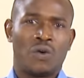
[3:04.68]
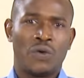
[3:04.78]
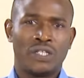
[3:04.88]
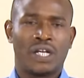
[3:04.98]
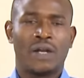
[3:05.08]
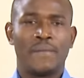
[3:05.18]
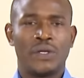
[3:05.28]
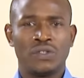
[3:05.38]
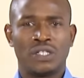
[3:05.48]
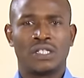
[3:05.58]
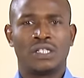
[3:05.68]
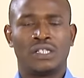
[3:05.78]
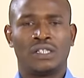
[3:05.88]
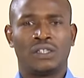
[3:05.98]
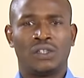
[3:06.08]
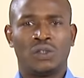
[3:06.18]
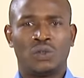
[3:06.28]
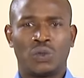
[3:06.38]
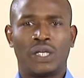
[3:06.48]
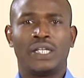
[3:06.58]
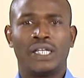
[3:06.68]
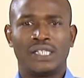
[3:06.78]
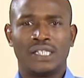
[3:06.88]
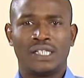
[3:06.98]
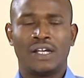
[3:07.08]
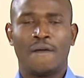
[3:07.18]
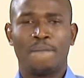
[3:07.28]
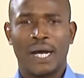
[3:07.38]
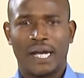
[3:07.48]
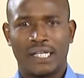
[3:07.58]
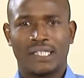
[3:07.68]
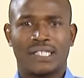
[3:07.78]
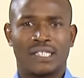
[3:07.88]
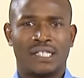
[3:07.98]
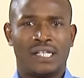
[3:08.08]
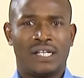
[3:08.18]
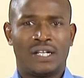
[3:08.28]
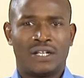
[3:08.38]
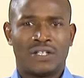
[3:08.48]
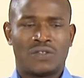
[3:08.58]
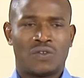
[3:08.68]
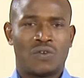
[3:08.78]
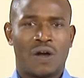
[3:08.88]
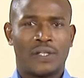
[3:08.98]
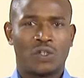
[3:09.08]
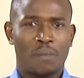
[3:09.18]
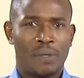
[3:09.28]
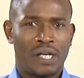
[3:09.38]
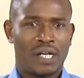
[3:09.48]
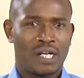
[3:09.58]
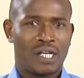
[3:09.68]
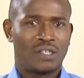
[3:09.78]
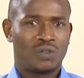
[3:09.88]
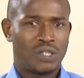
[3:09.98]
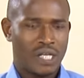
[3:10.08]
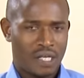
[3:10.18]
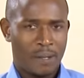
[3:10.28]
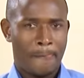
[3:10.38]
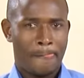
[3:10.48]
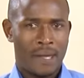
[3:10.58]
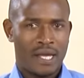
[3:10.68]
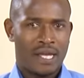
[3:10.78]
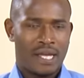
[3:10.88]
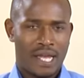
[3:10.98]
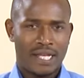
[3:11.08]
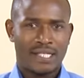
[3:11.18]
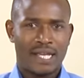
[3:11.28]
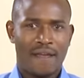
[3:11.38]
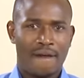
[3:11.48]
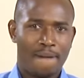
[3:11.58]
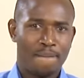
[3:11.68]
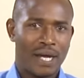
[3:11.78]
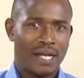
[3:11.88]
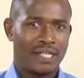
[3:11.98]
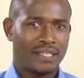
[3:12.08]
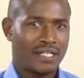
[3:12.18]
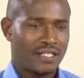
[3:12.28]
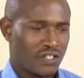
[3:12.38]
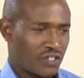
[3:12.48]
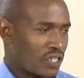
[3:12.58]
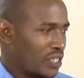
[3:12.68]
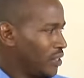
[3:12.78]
which can be used to create magnets. So our topic today is magnetization.